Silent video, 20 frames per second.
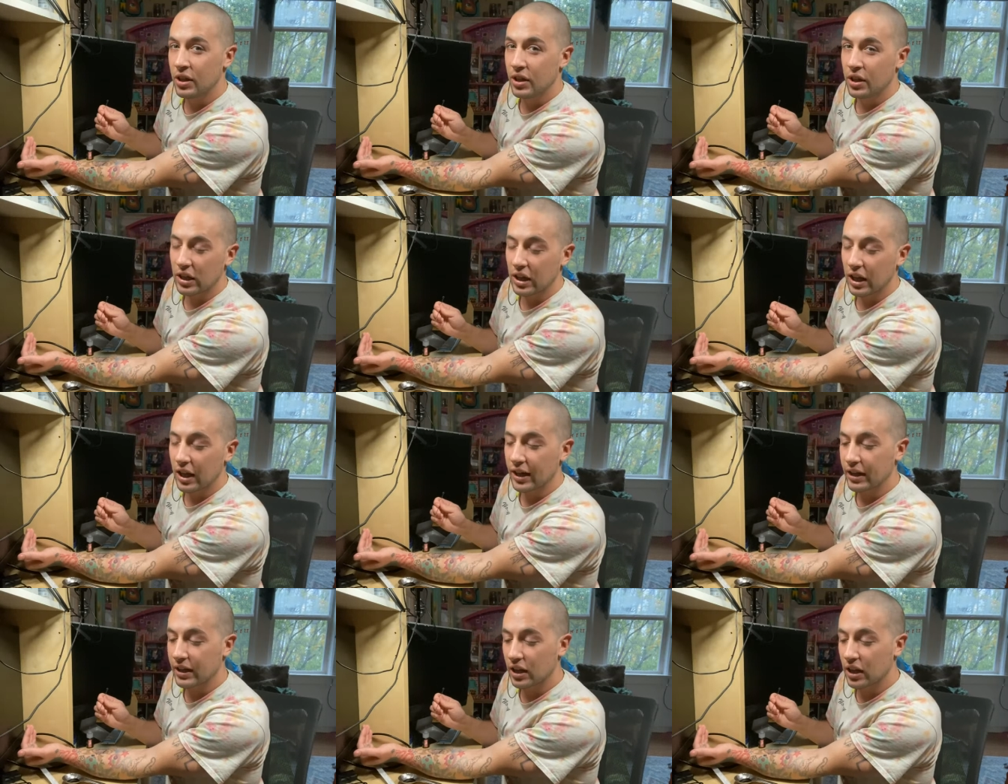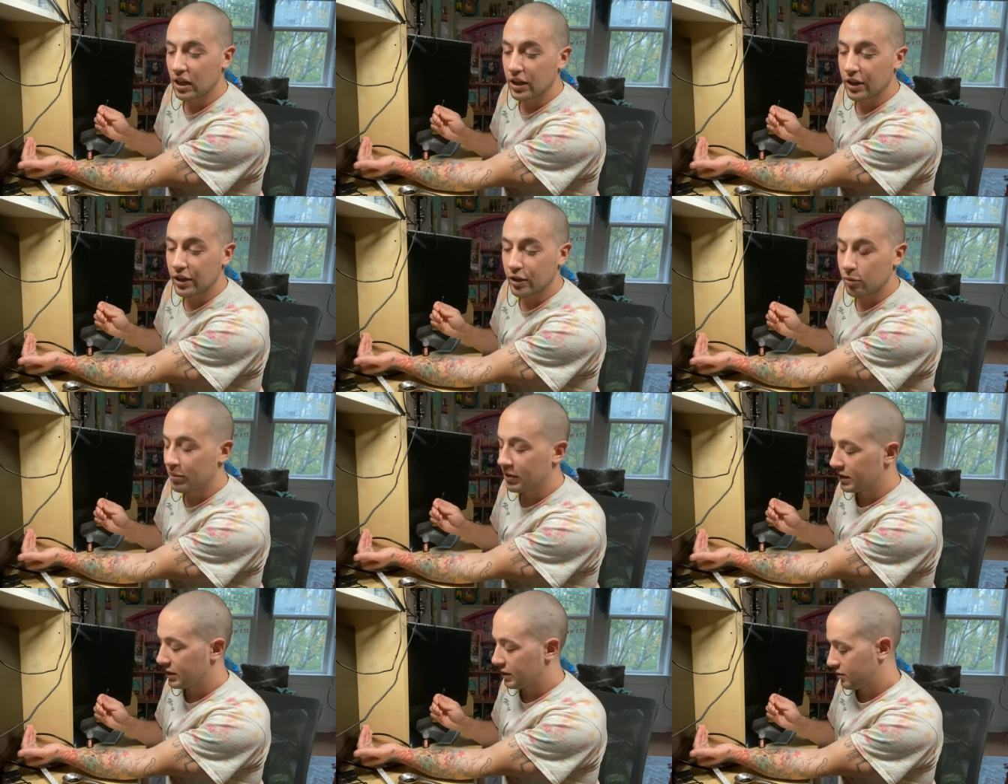like a little
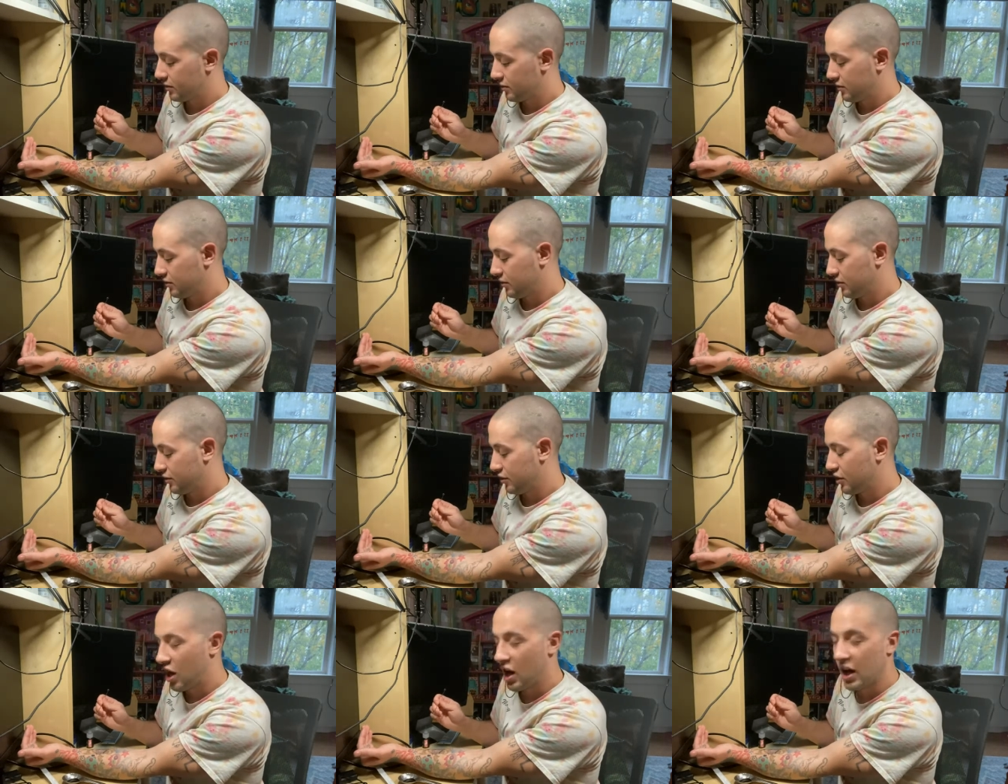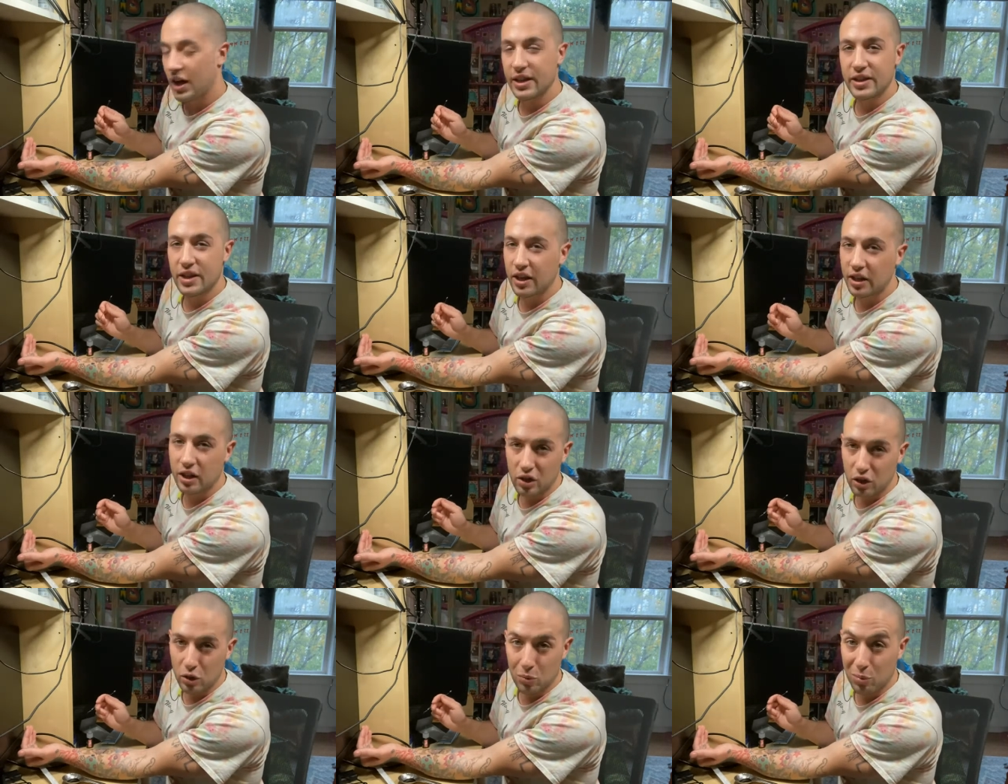bit, it's not
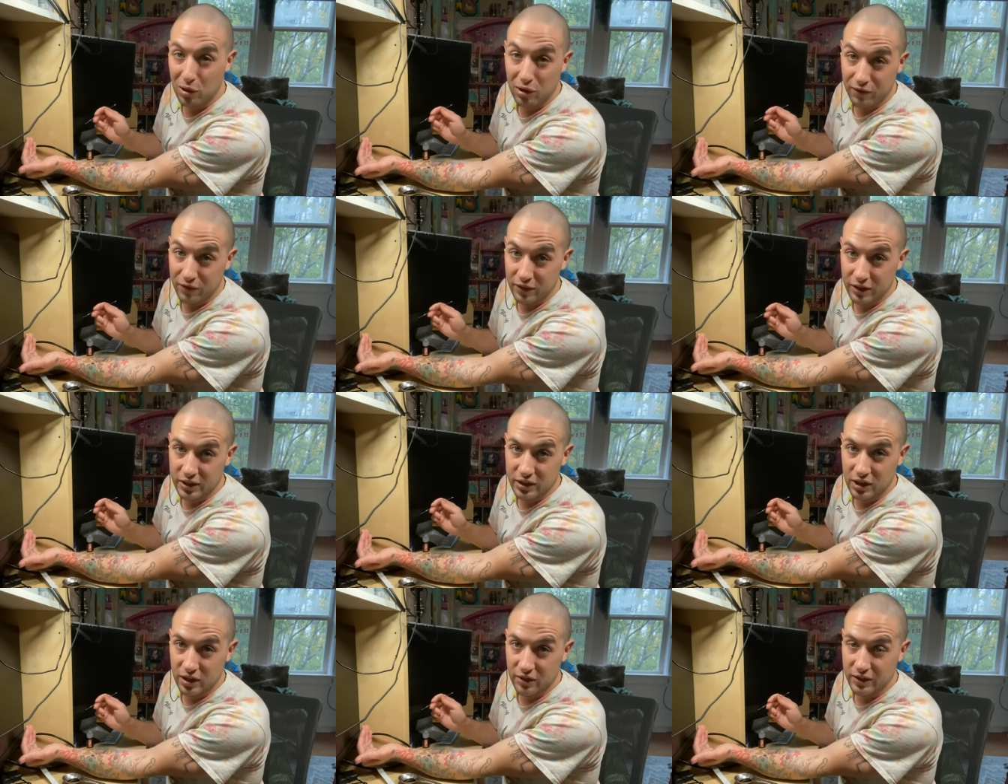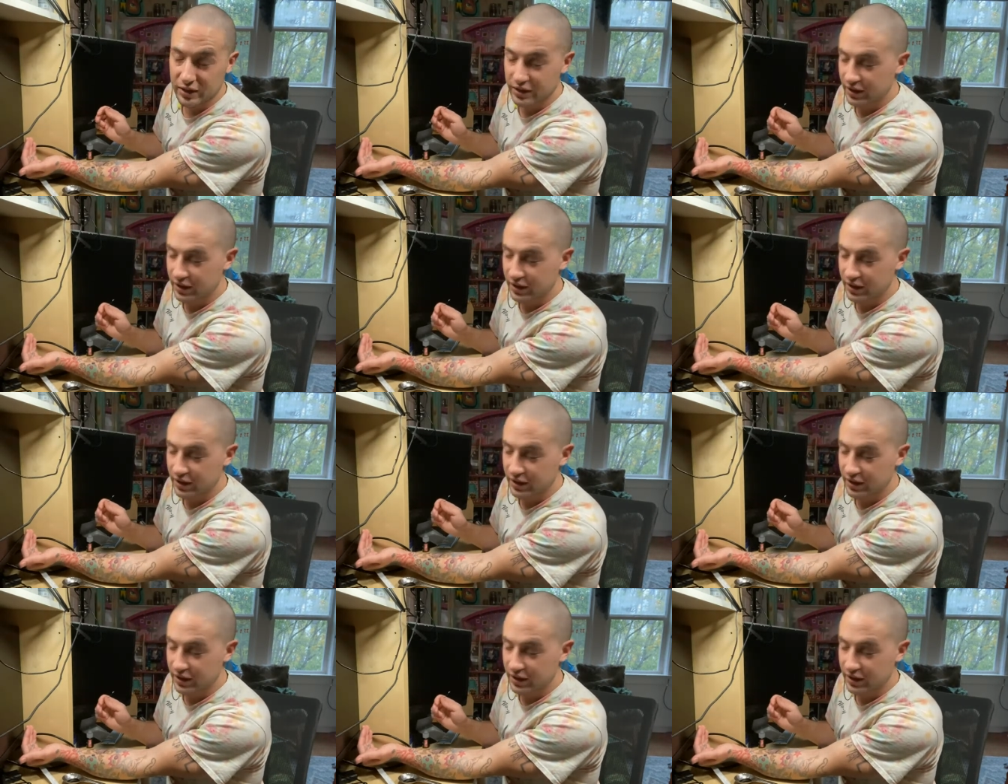gonna look perfect, obviously,